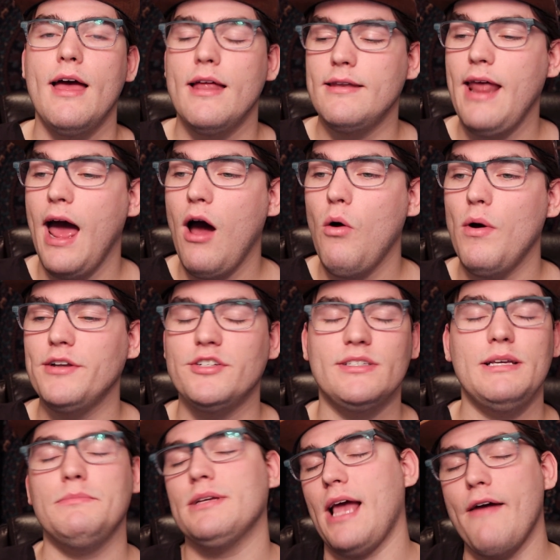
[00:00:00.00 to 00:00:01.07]
Now, it just
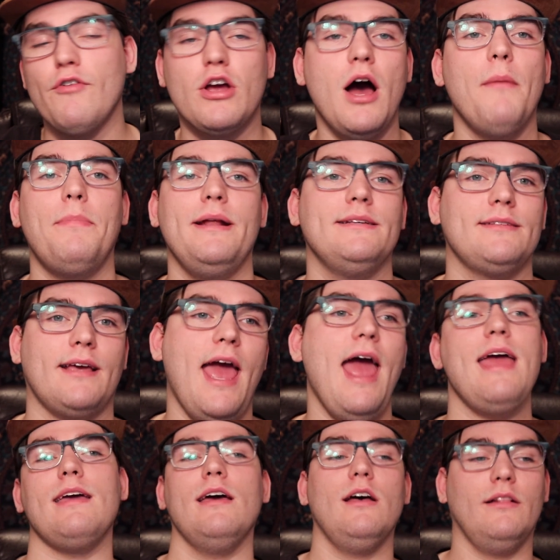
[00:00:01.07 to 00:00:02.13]
seems like every company is like,
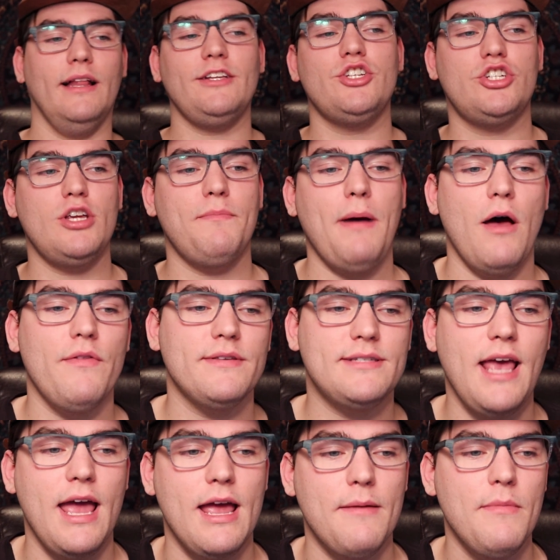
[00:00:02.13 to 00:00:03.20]
hey, let's ship out this
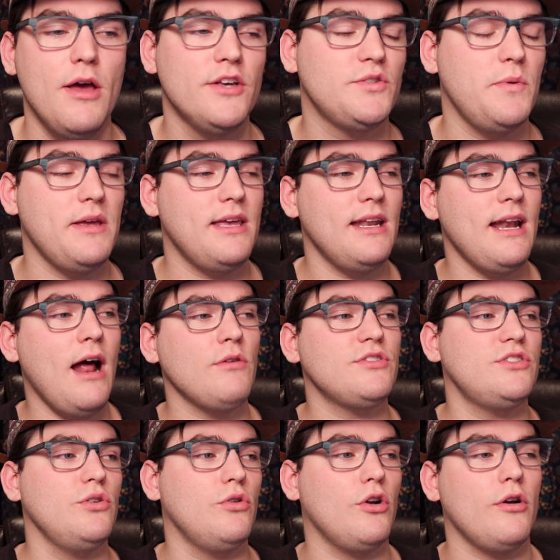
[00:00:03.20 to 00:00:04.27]
game so we can get it out
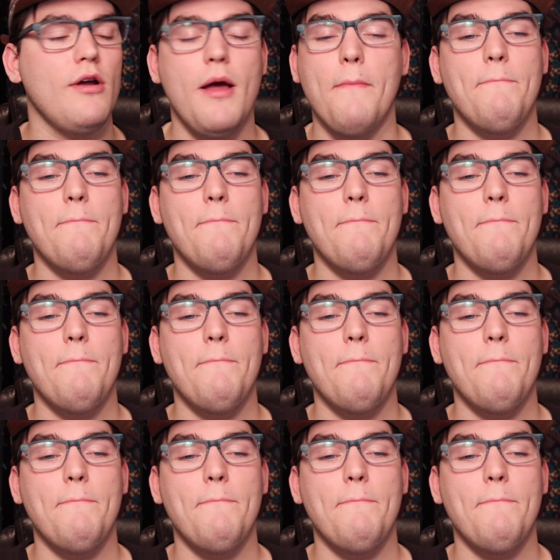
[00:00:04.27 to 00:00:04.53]
sooner,